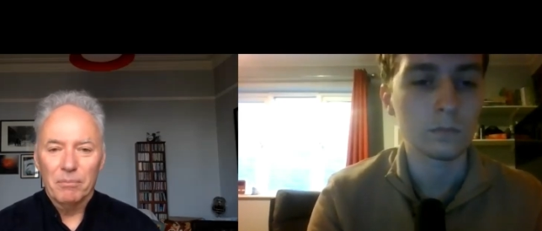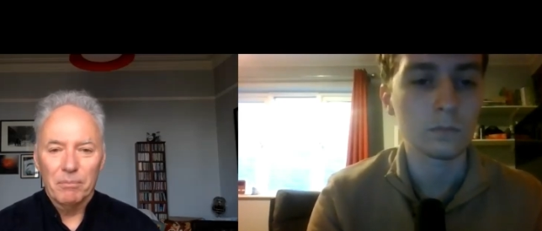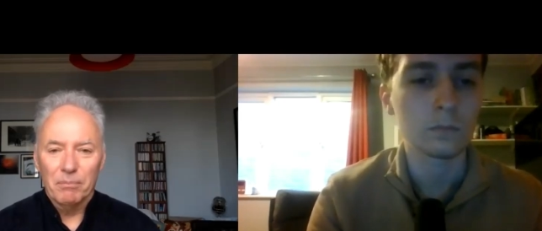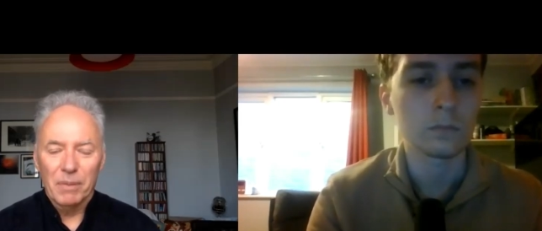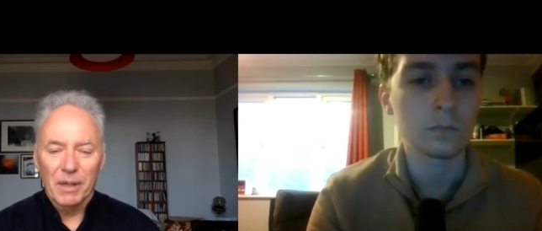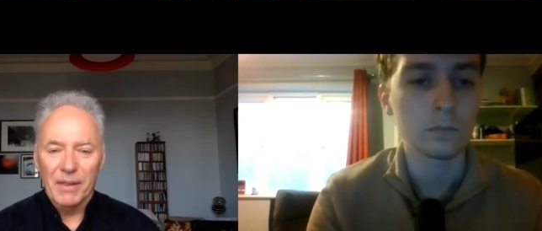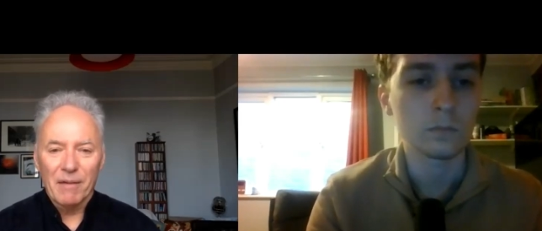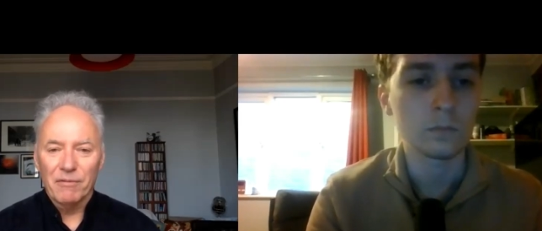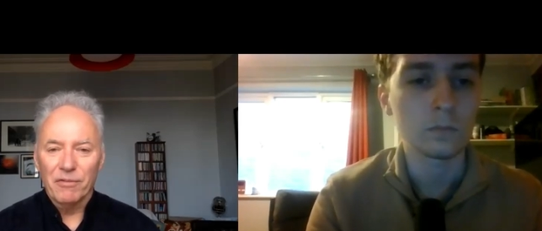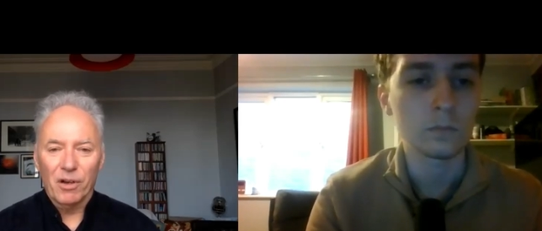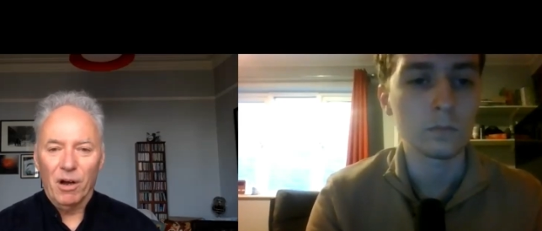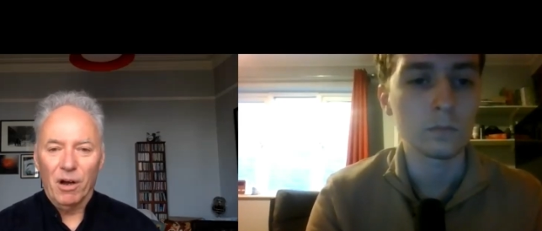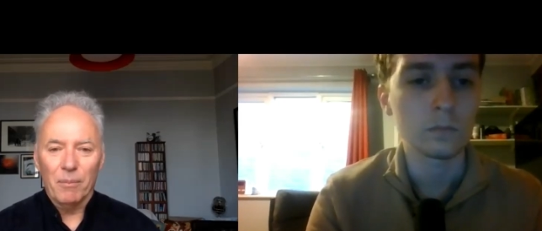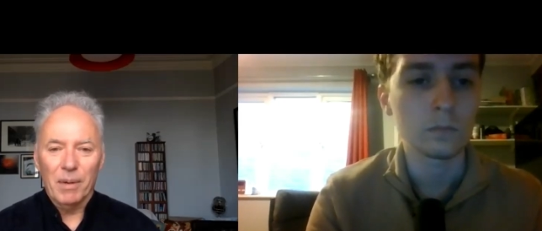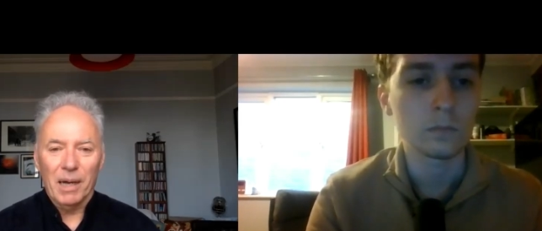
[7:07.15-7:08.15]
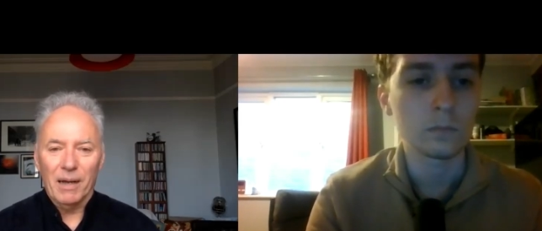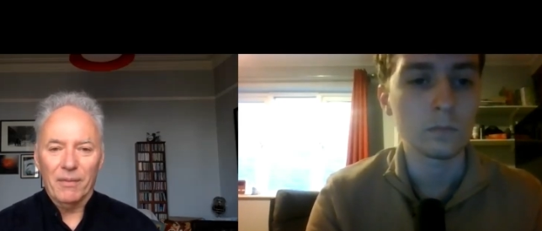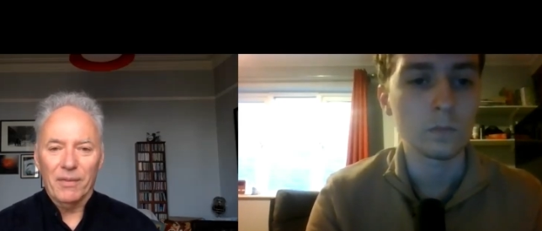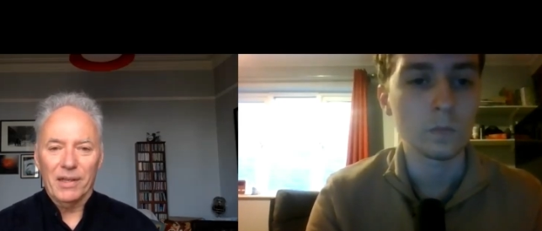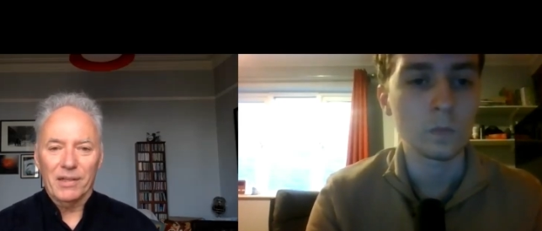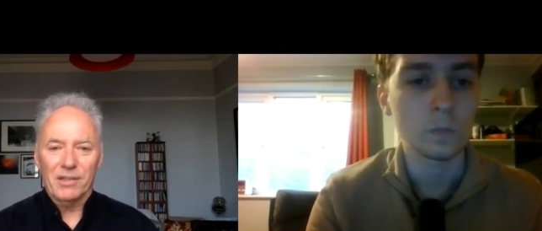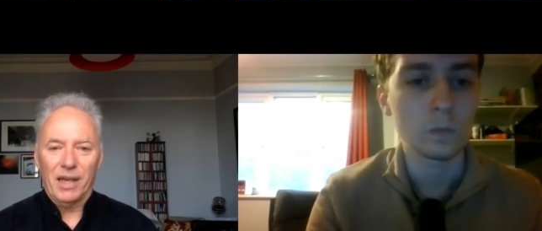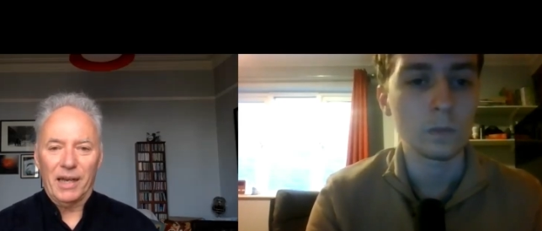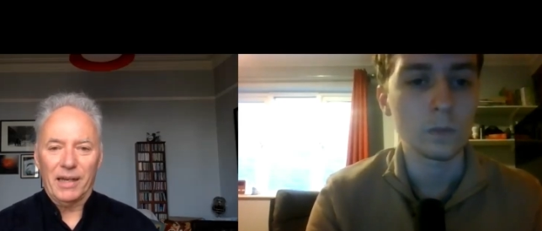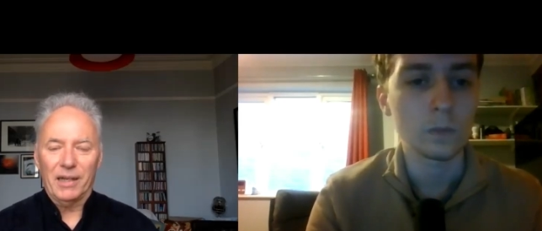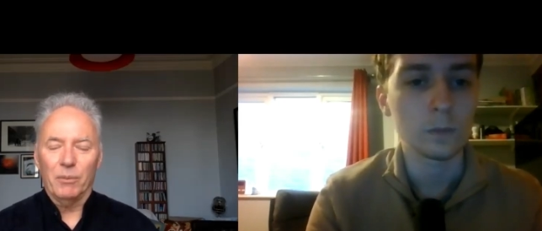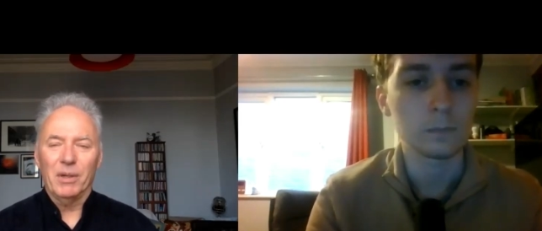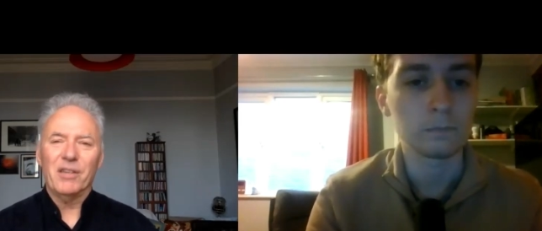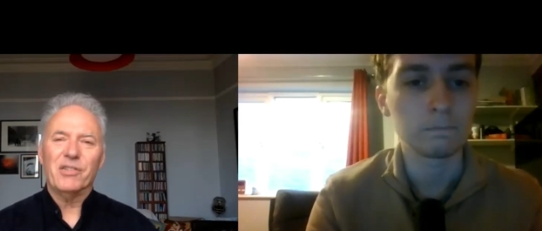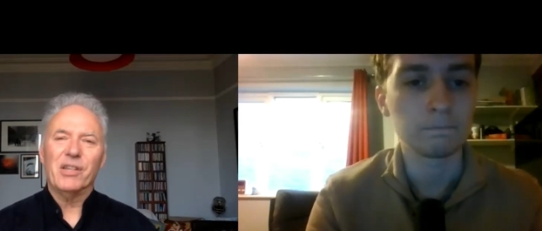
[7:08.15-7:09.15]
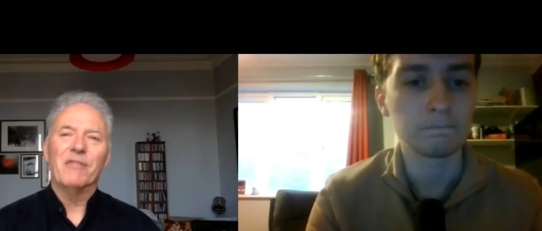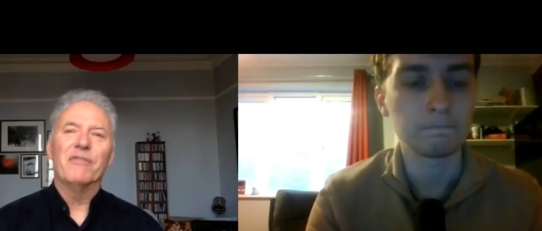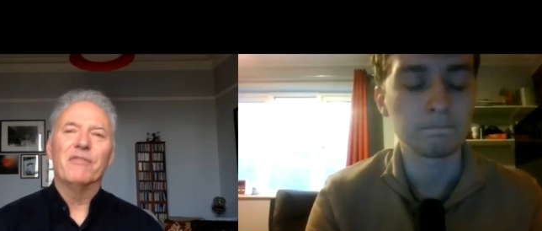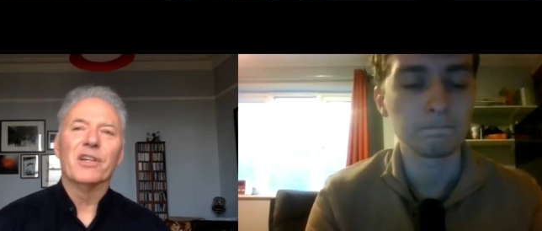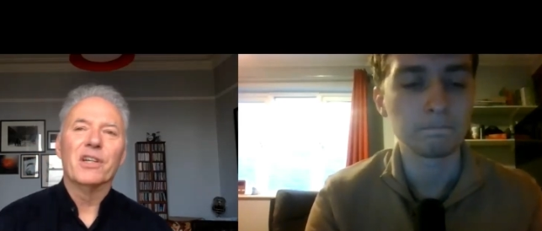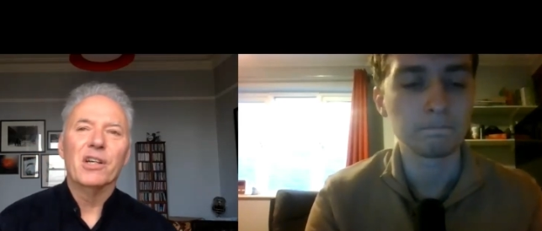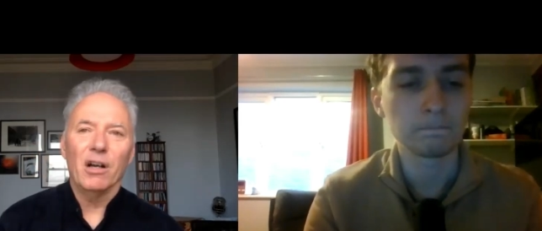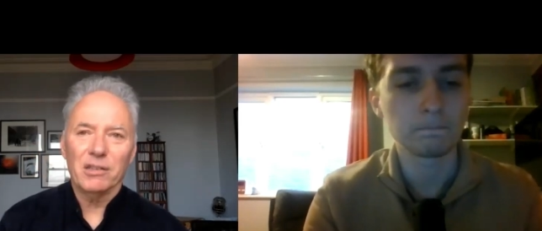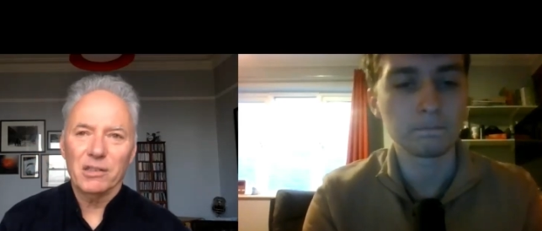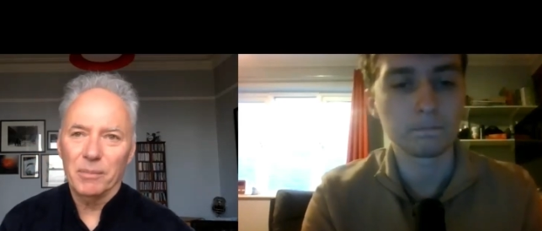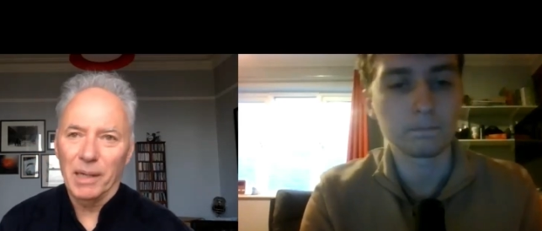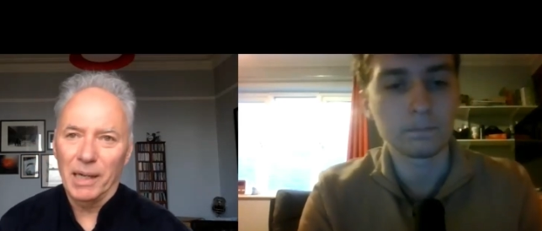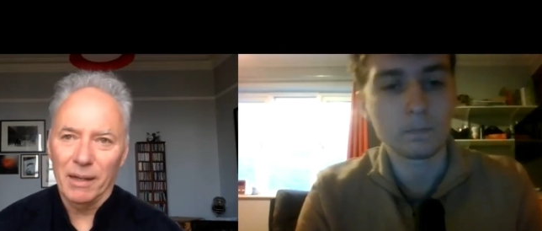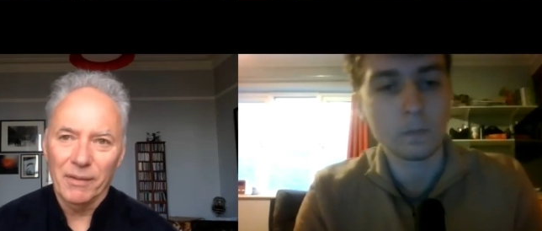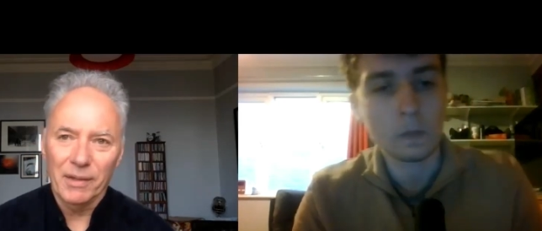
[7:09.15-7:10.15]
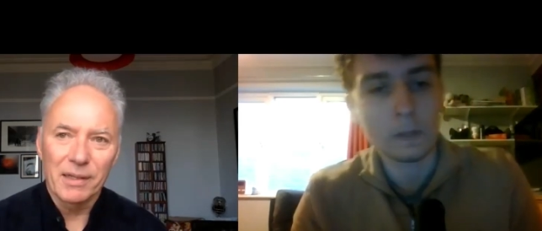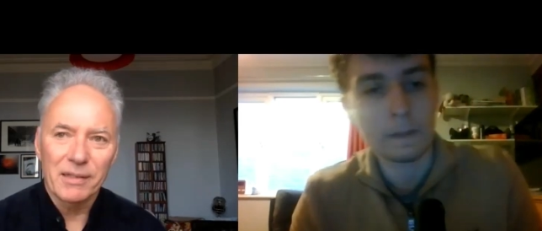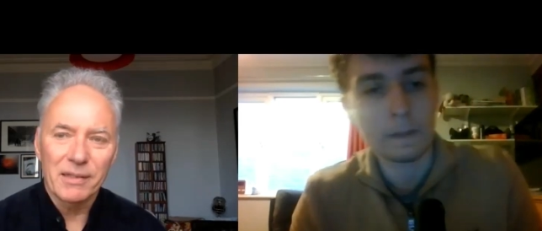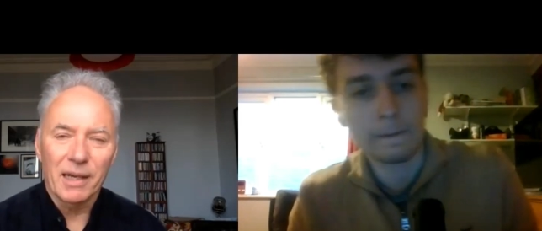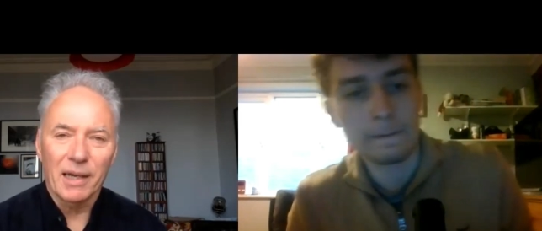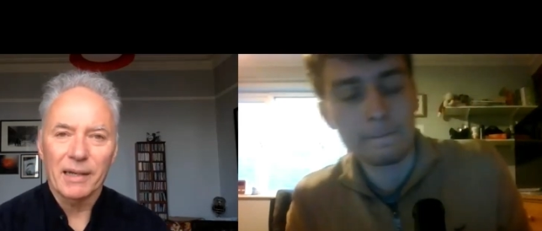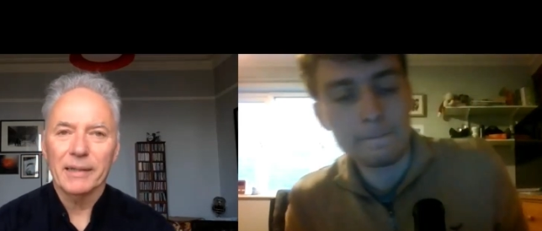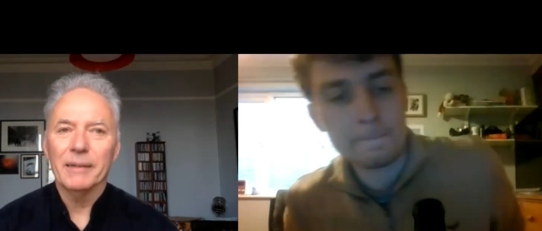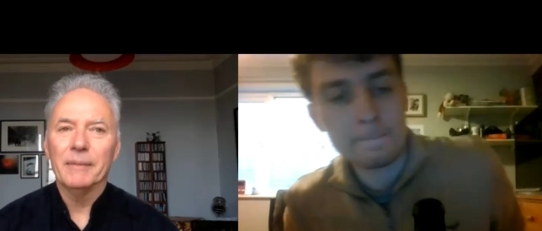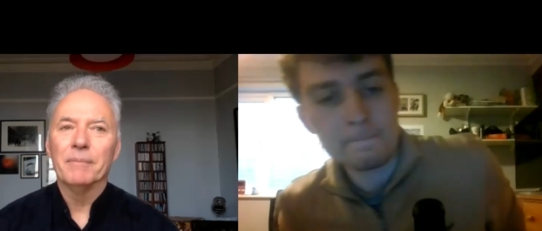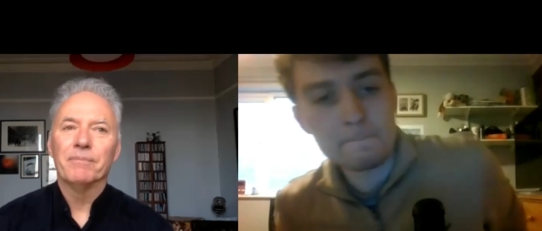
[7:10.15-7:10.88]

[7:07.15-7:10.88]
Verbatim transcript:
Speaker 1: but then forgot about the attacker. When I say forgot about the attacker,